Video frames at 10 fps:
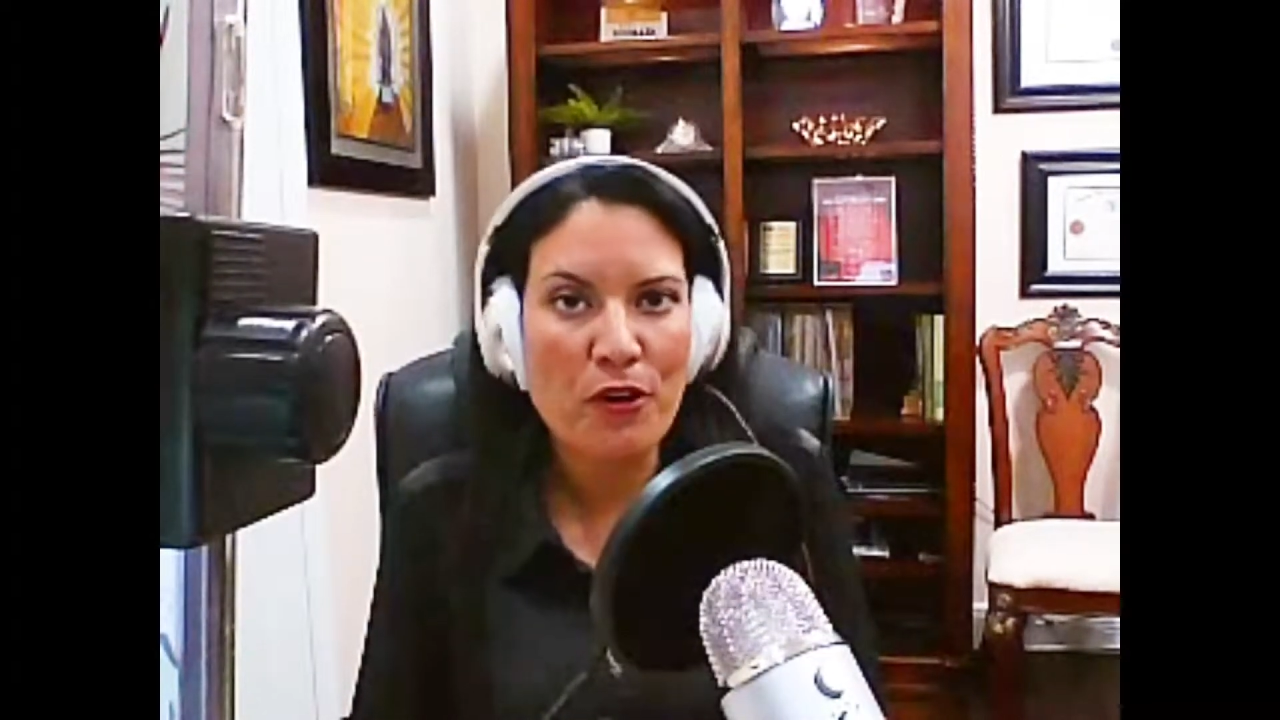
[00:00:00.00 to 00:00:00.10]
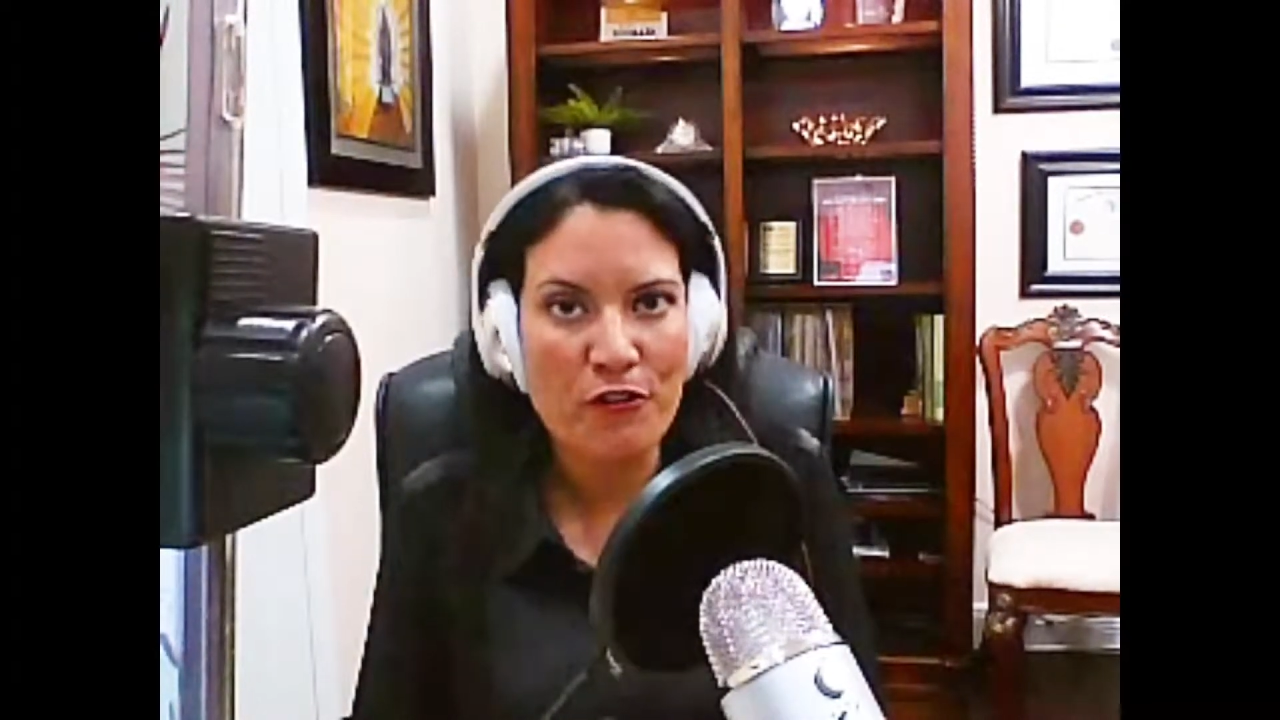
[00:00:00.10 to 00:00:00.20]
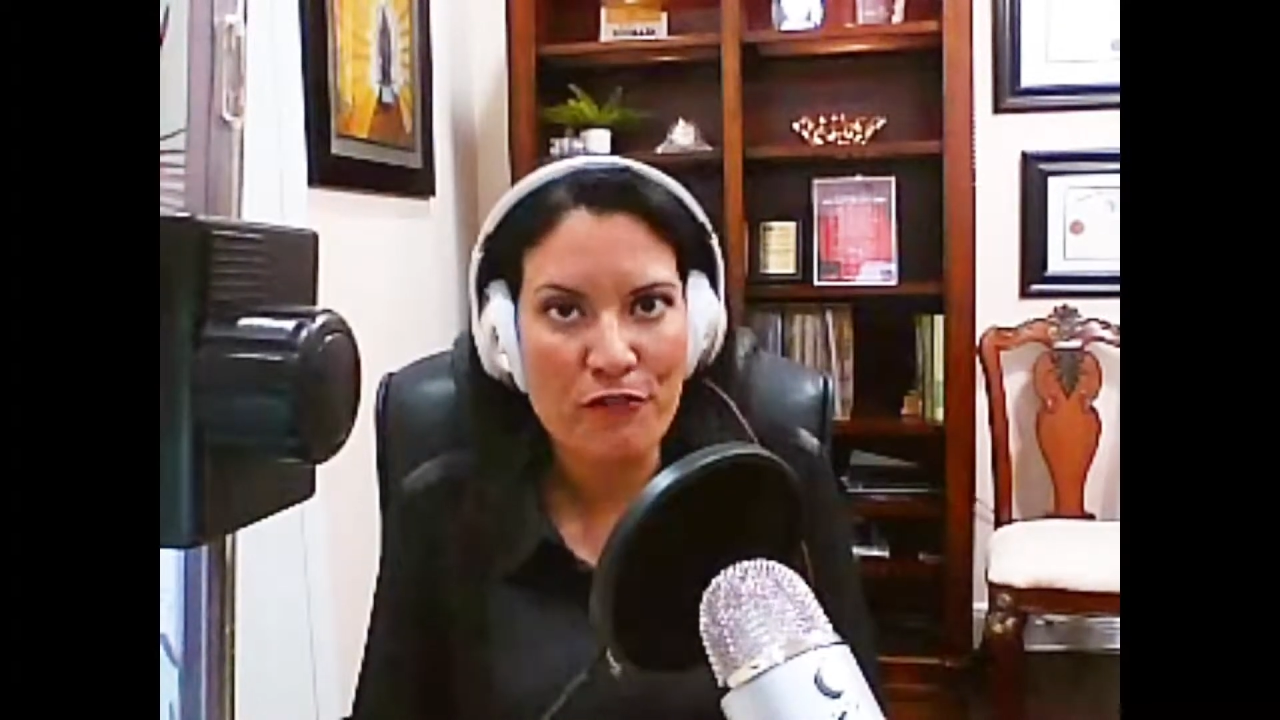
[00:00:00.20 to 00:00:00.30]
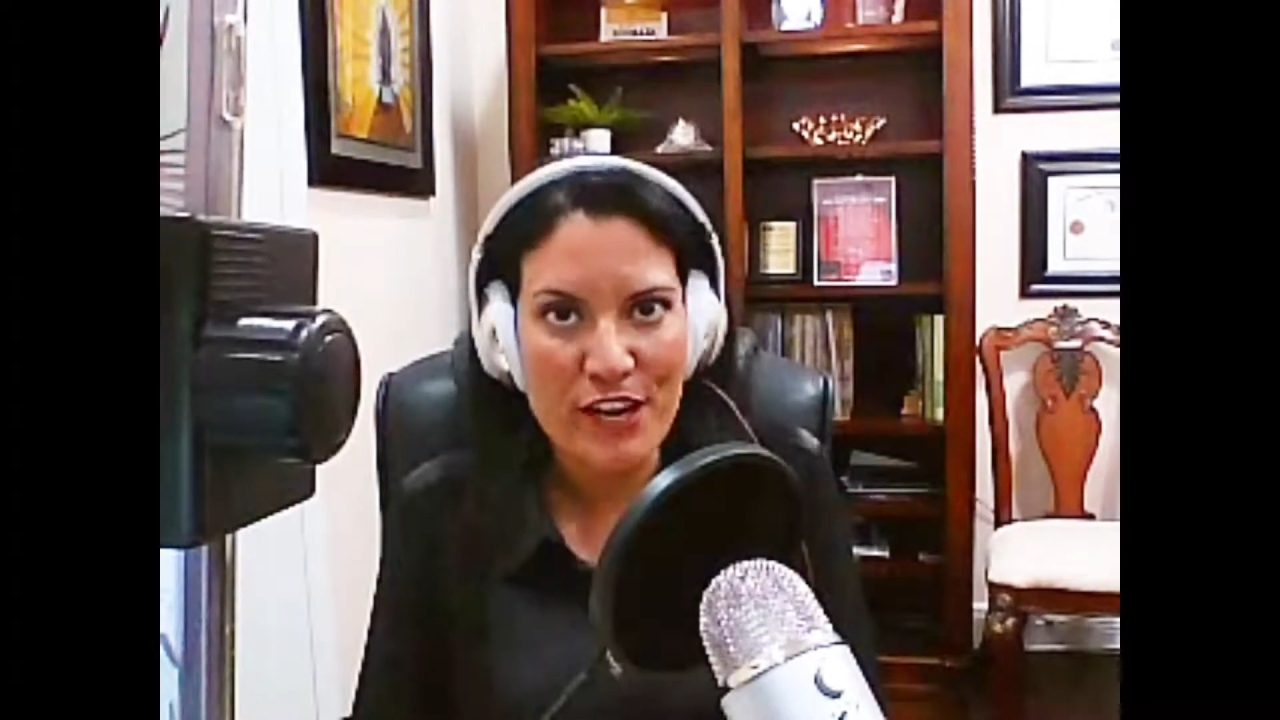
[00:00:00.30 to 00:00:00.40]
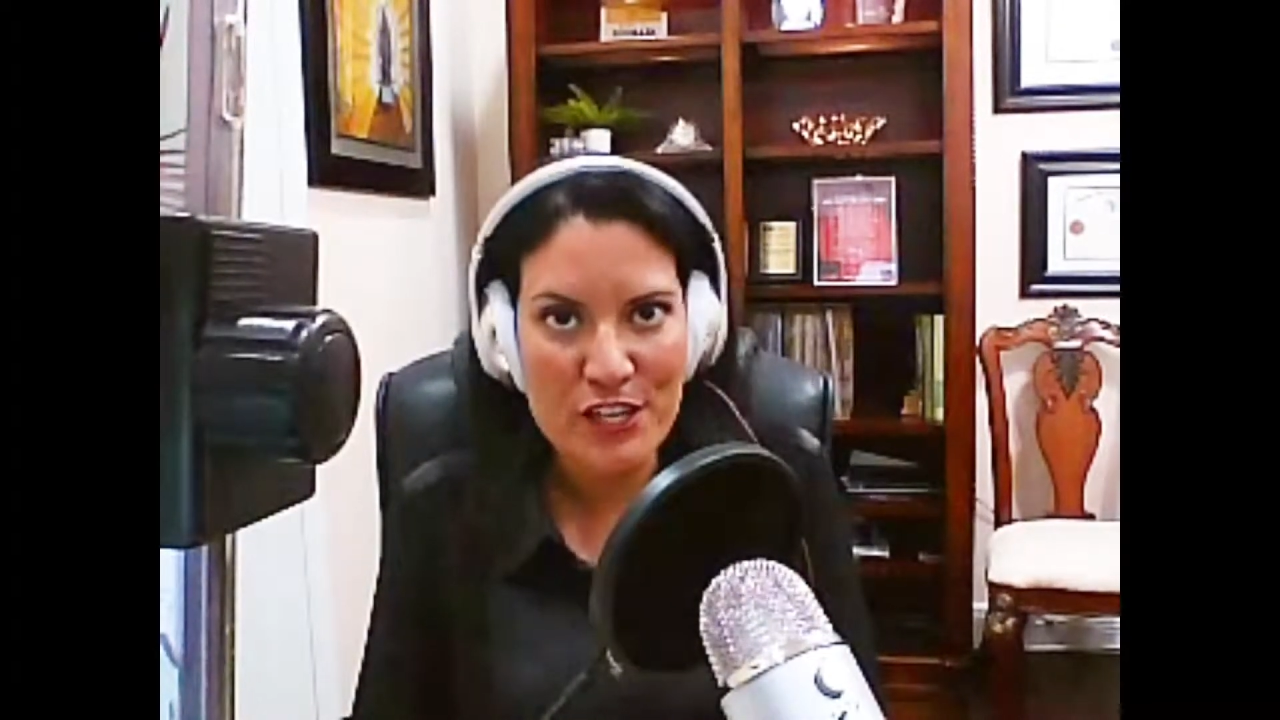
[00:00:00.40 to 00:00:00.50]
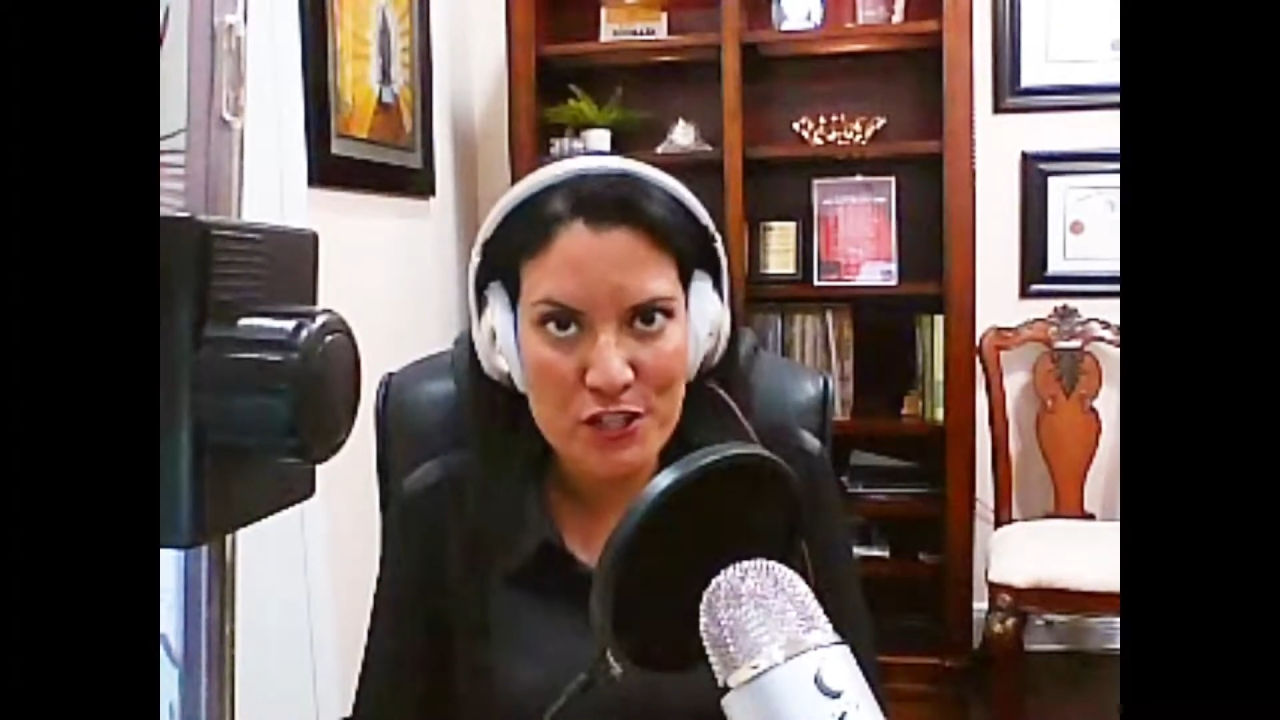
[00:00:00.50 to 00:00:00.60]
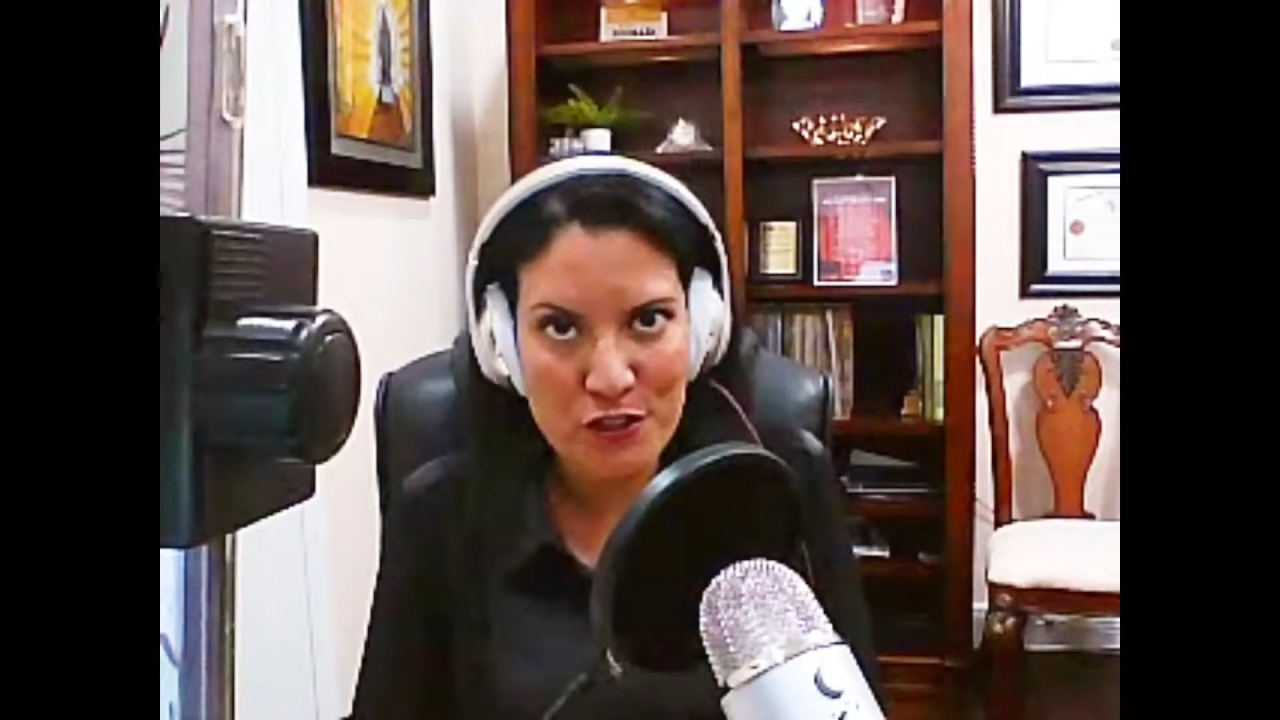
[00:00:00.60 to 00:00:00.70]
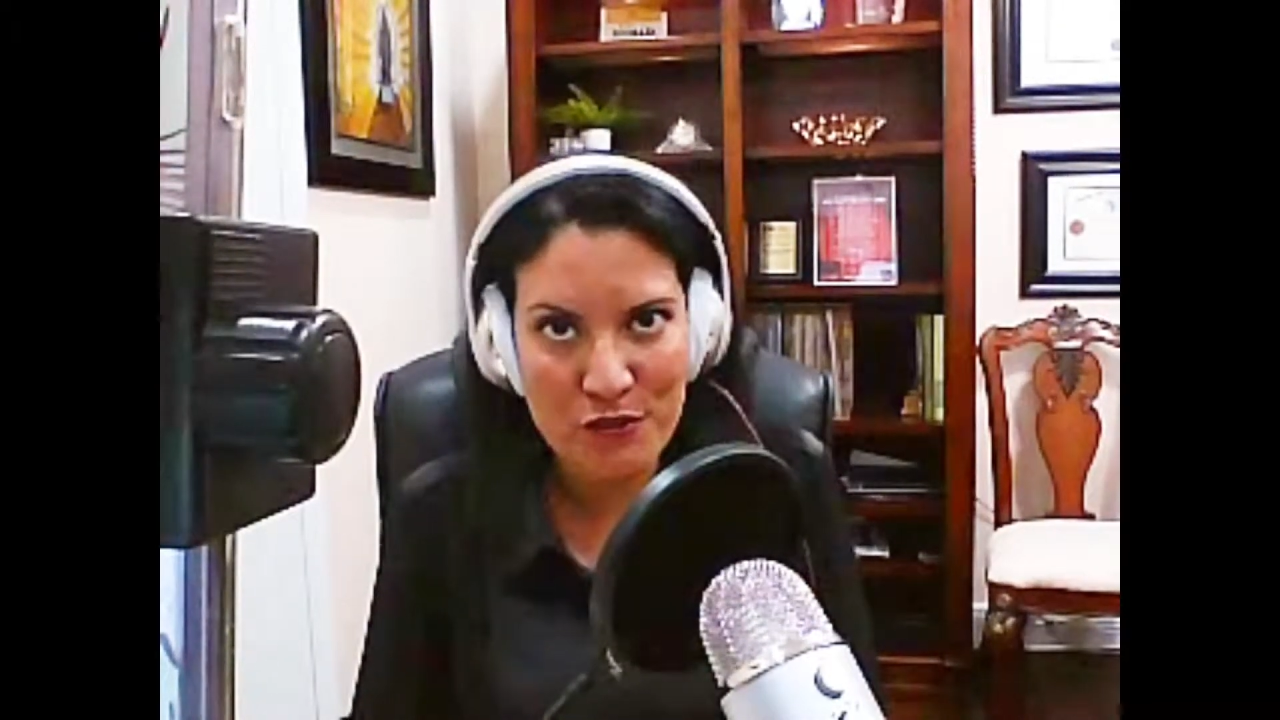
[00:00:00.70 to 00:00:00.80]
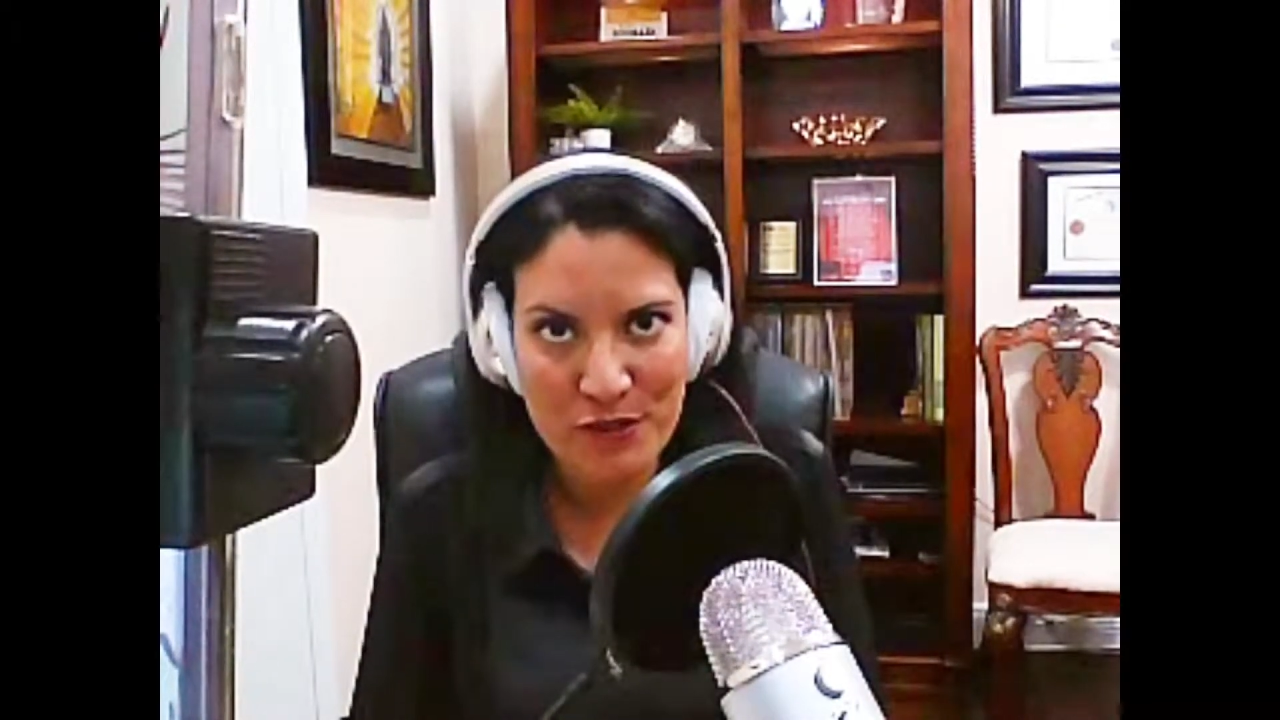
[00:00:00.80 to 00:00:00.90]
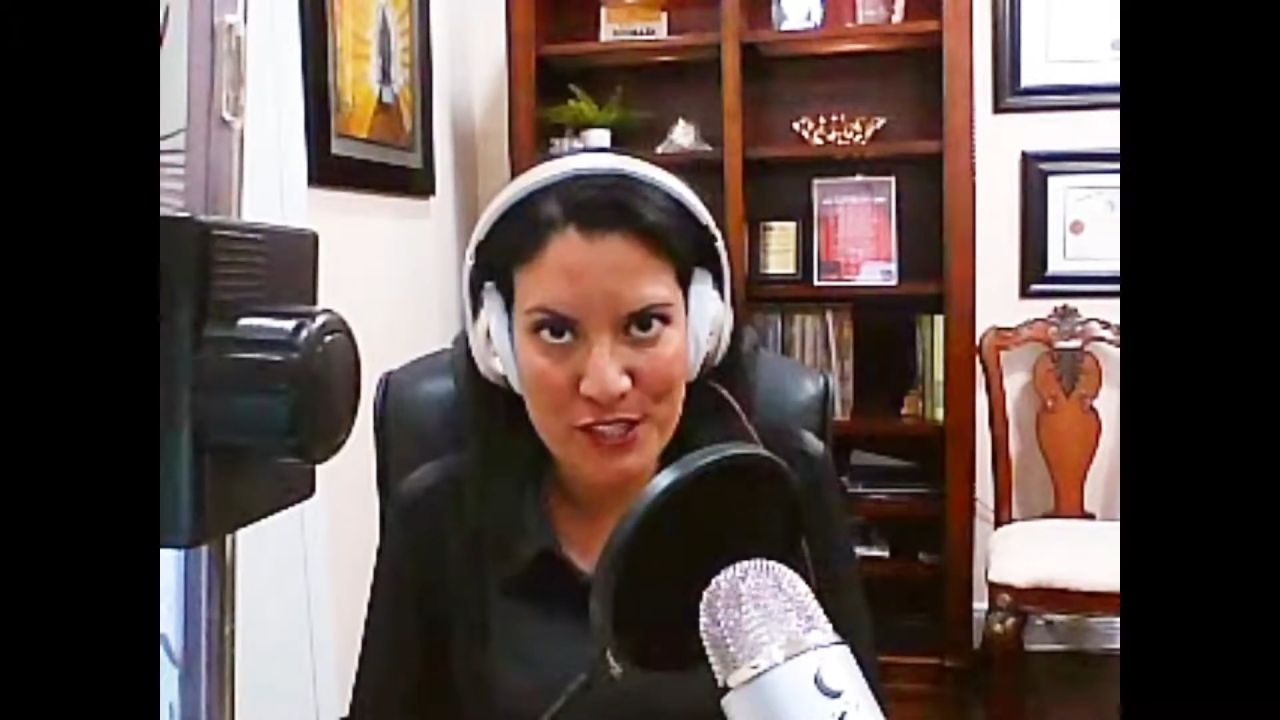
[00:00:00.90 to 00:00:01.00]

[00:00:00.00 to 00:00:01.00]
professional